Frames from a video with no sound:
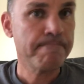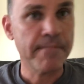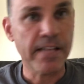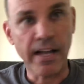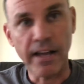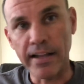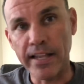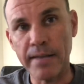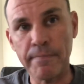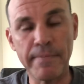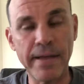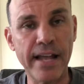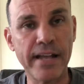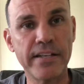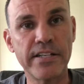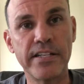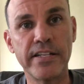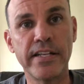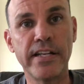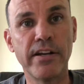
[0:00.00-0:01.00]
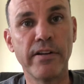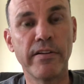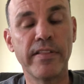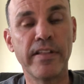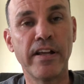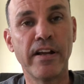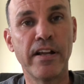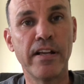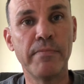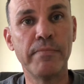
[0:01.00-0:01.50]
I'll get back to you here and
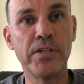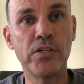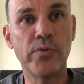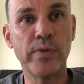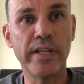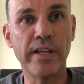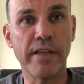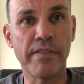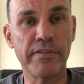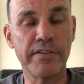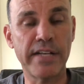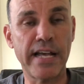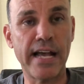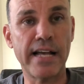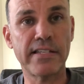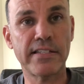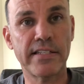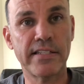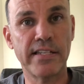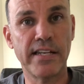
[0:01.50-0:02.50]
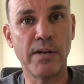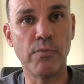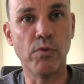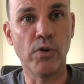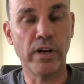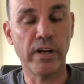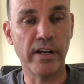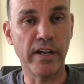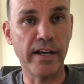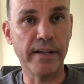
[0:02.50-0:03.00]
there in between other tasks that I'm
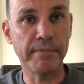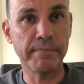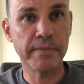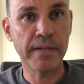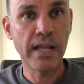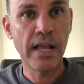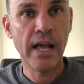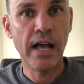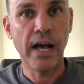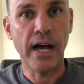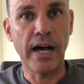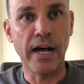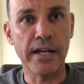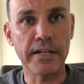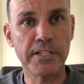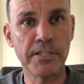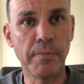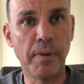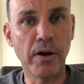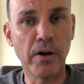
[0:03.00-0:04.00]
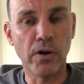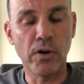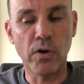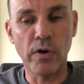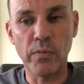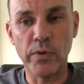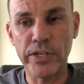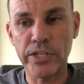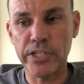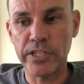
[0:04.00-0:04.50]
working on. Tomorrow,
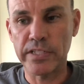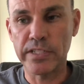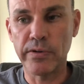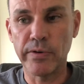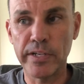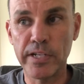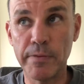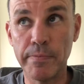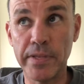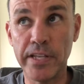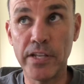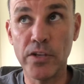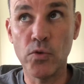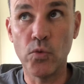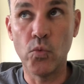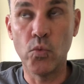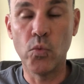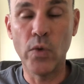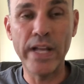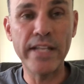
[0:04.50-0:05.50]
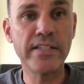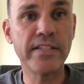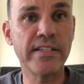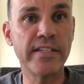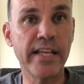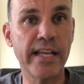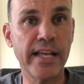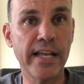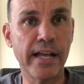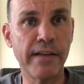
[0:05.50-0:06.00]
which is going to be
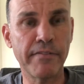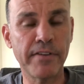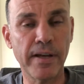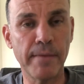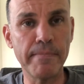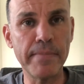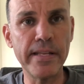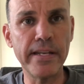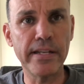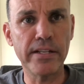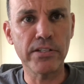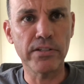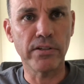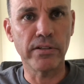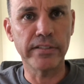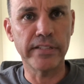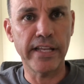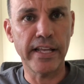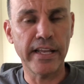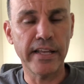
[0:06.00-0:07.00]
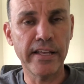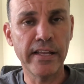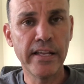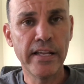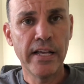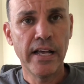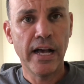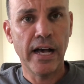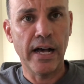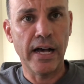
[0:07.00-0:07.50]
Wednesday, I've got meetings all day
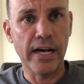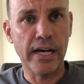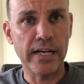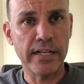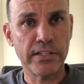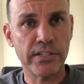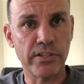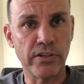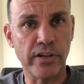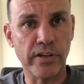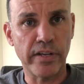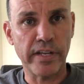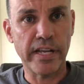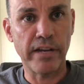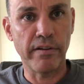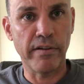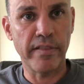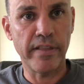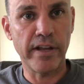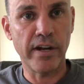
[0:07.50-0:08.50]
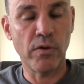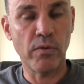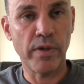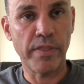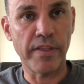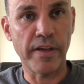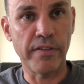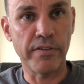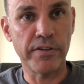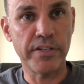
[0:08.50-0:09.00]
so here and there with
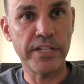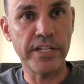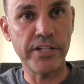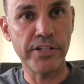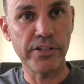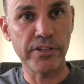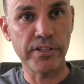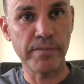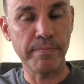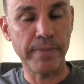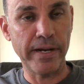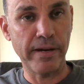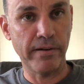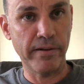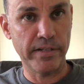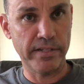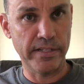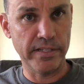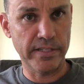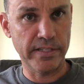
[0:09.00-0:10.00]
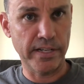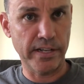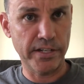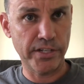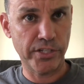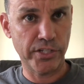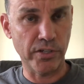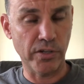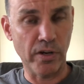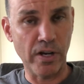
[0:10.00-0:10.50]
other teachers and parents and such.
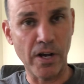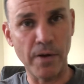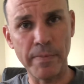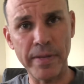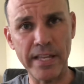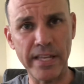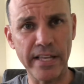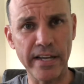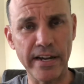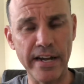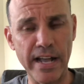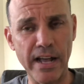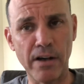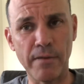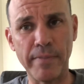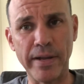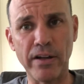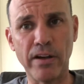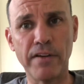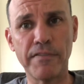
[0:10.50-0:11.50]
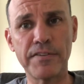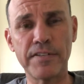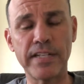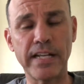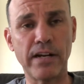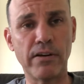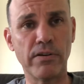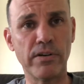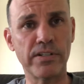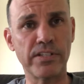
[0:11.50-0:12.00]
So I'll be in and out my office
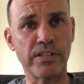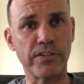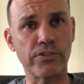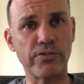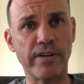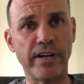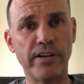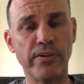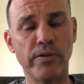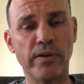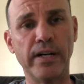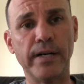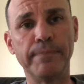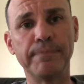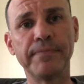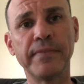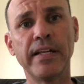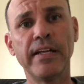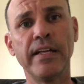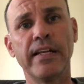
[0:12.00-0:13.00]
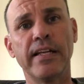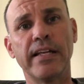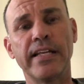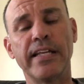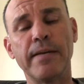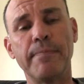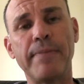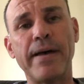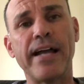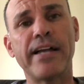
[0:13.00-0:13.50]
hours. I'll try to
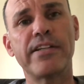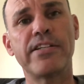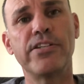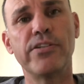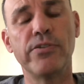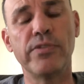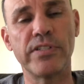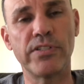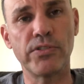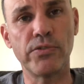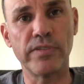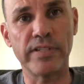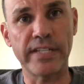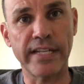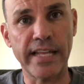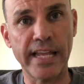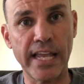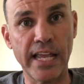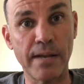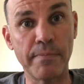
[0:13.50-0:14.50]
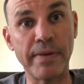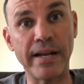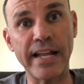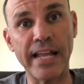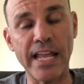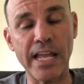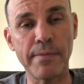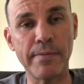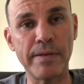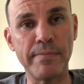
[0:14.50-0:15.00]
get back to you as soon as I can, but
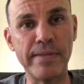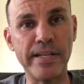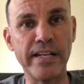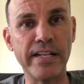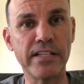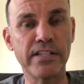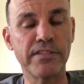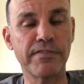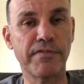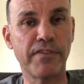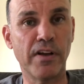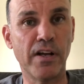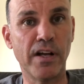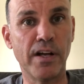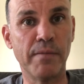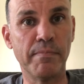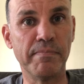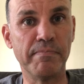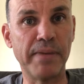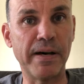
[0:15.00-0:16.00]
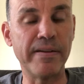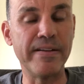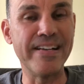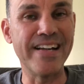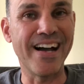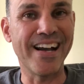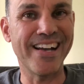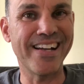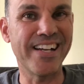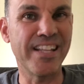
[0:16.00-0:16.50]
I am in meetings from about
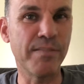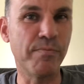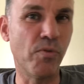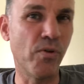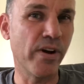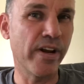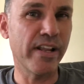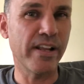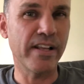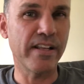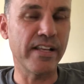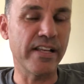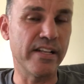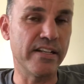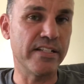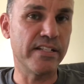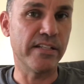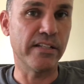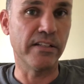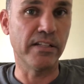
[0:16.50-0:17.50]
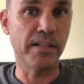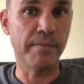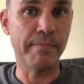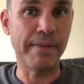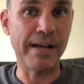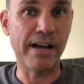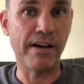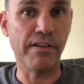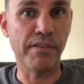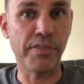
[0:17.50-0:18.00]
9 in the morning until
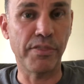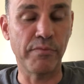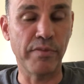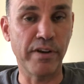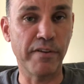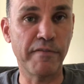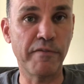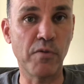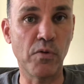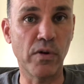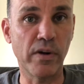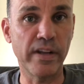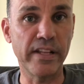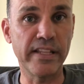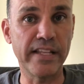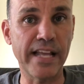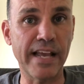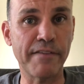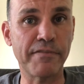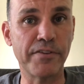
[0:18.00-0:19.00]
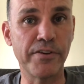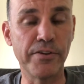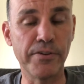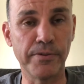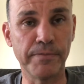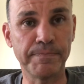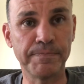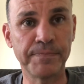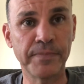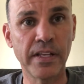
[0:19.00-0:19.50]
about 3 or 4 in the
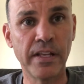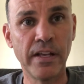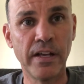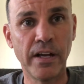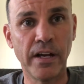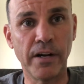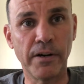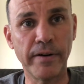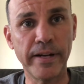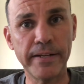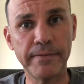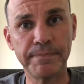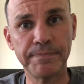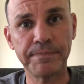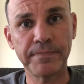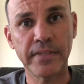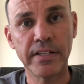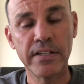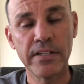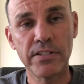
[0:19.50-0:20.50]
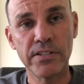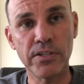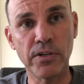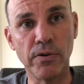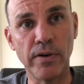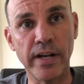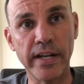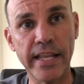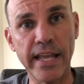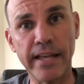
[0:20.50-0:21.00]
afternoon. All right,
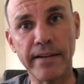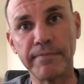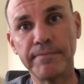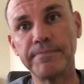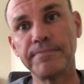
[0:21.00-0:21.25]
so again,